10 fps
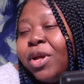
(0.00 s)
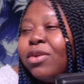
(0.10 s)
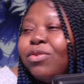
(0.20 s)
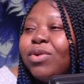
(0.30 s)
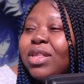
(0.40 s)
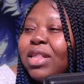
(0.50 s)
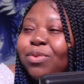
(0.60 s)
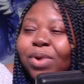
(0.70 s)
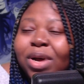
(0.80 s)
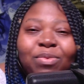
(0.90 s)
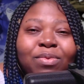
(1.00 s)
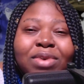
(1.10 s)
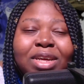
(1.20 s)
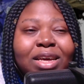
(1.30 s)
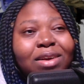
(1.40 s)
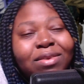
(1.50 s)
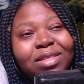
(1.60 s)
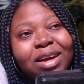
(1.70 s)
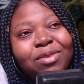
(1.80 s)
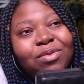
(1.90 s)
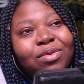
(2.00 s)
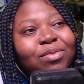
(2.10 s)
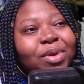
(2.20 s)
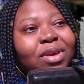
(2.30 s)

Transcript: so that's why he killed that dude,